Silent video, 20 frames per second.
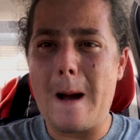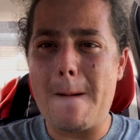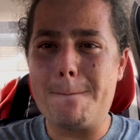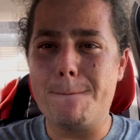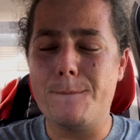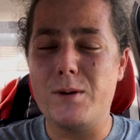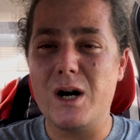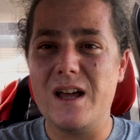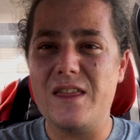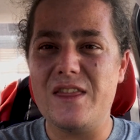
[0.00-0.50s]

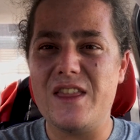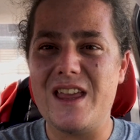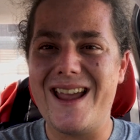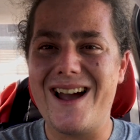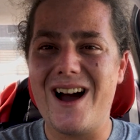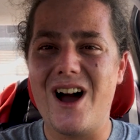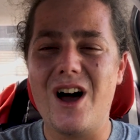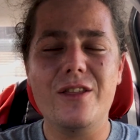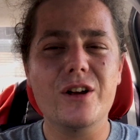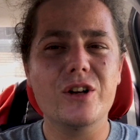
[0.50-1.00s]
But the
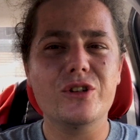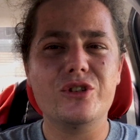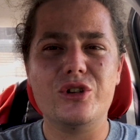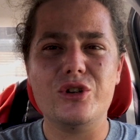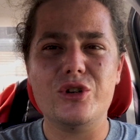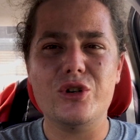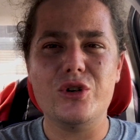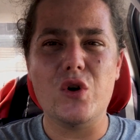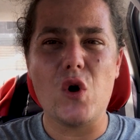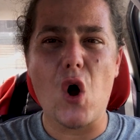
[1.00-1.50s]
other
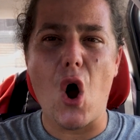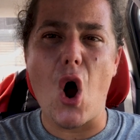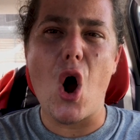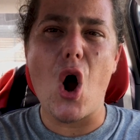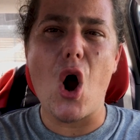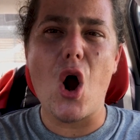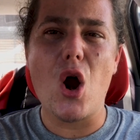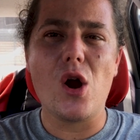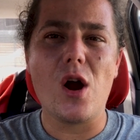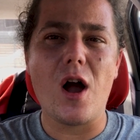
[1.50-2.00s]
2
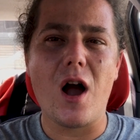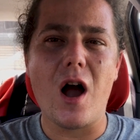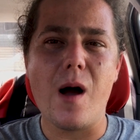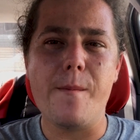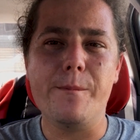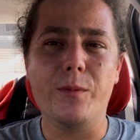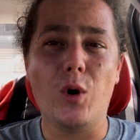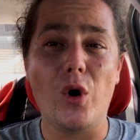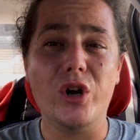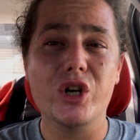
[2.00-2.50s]
are
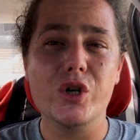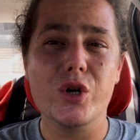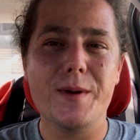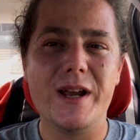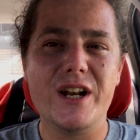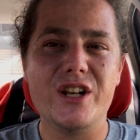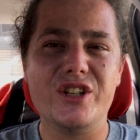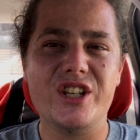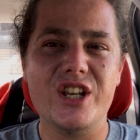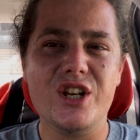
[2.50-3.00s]
going to
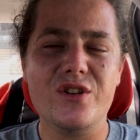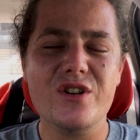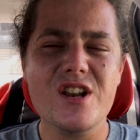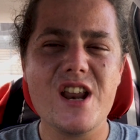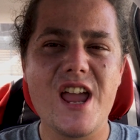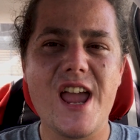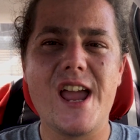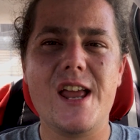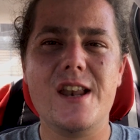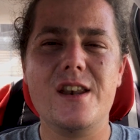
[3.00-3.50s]
remain a secret,
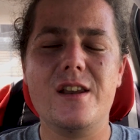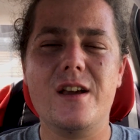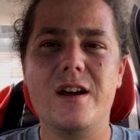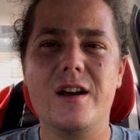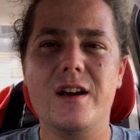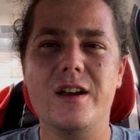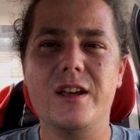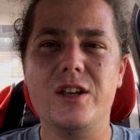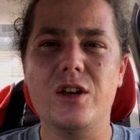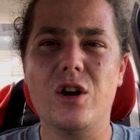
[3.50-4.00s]
and
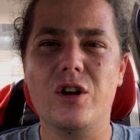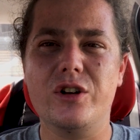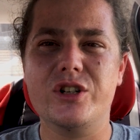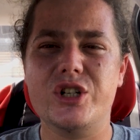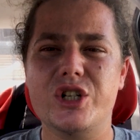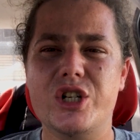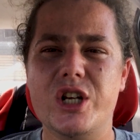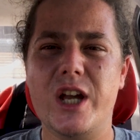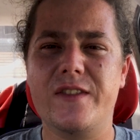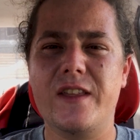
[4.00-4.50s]
y'all
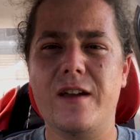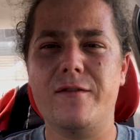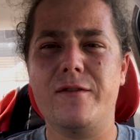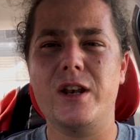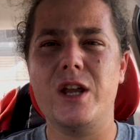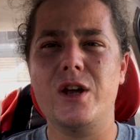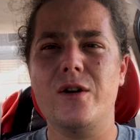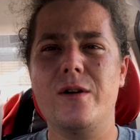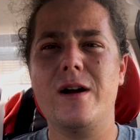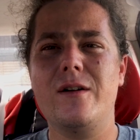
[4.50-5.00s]
should check that
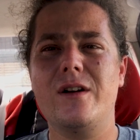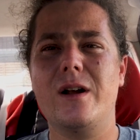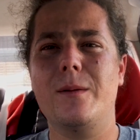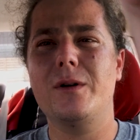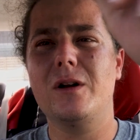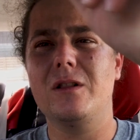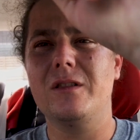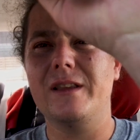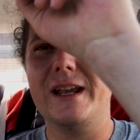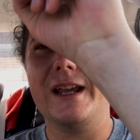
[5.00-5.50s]
video out. I'm
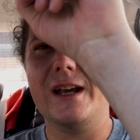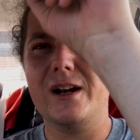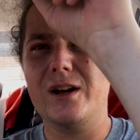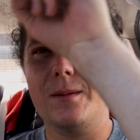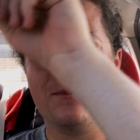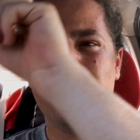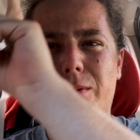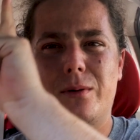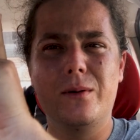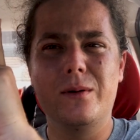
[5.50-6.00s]
going to link it
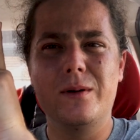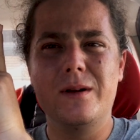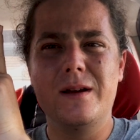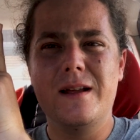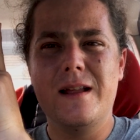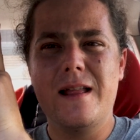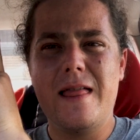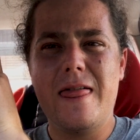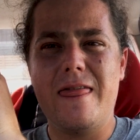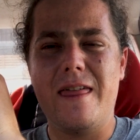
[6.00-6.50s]
up
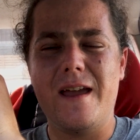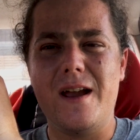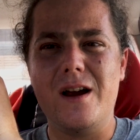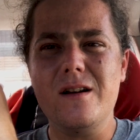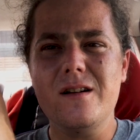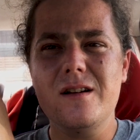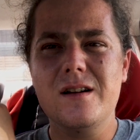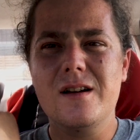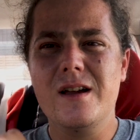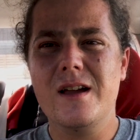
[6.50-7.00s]

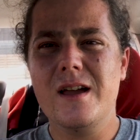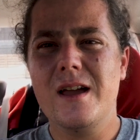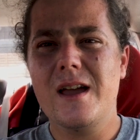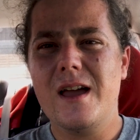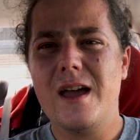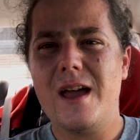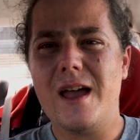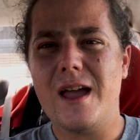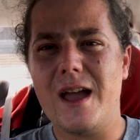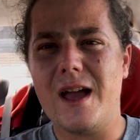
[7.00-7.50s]
there,
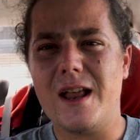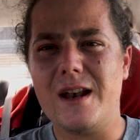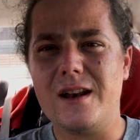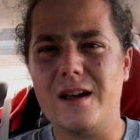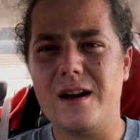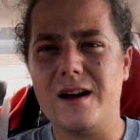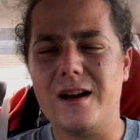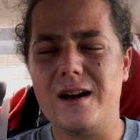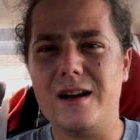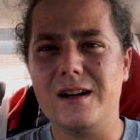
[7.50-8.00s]
and
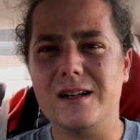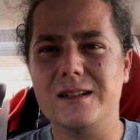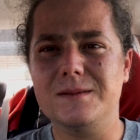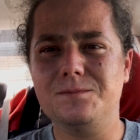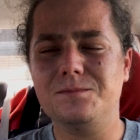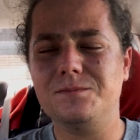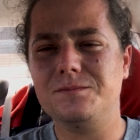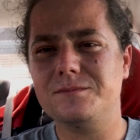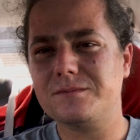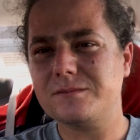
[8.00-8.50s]

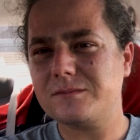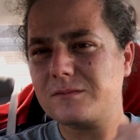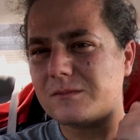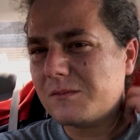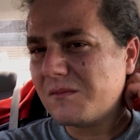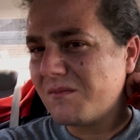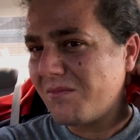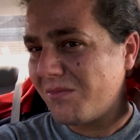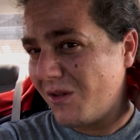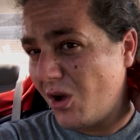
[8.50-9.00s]

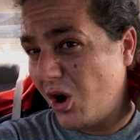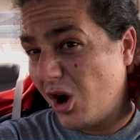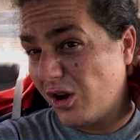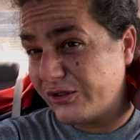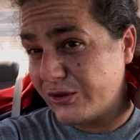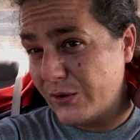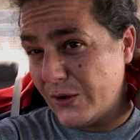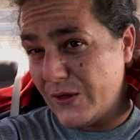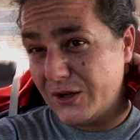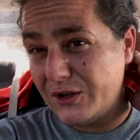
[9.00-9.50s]

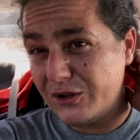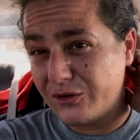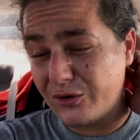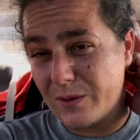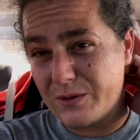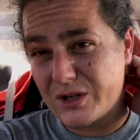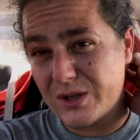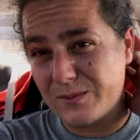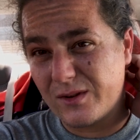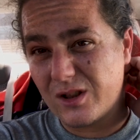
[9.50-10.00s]
also in the
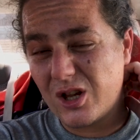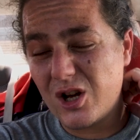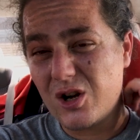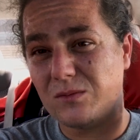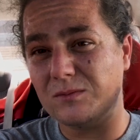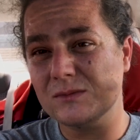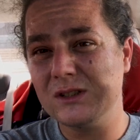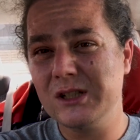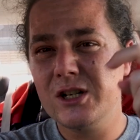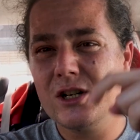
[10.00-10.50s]
description below.
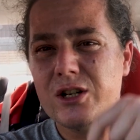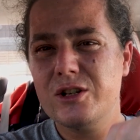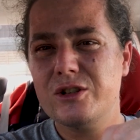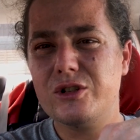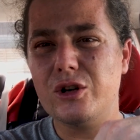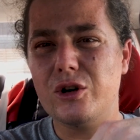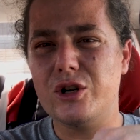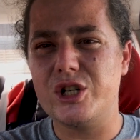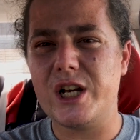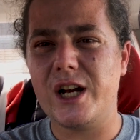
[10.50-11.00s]

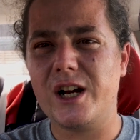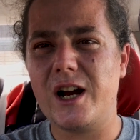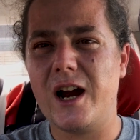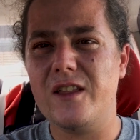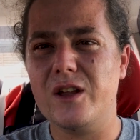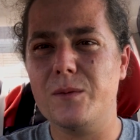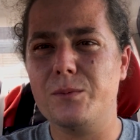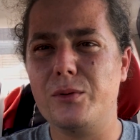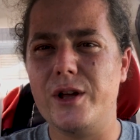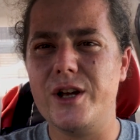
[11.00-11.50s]
So check
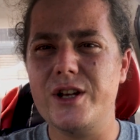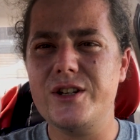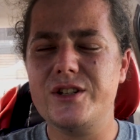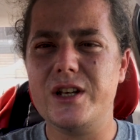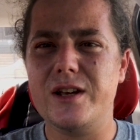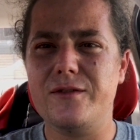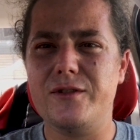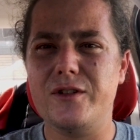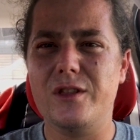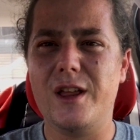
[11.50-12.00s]
either place
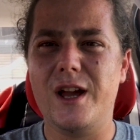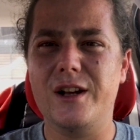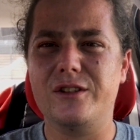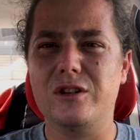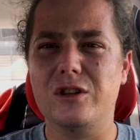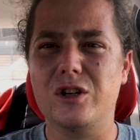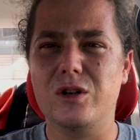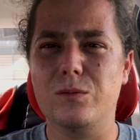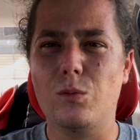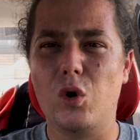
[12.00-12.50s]
if you'd like
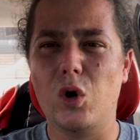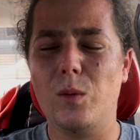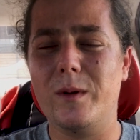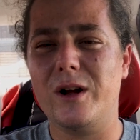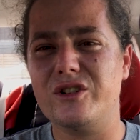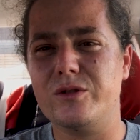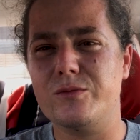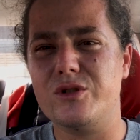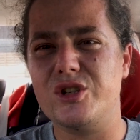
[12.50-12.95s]
to learn more about some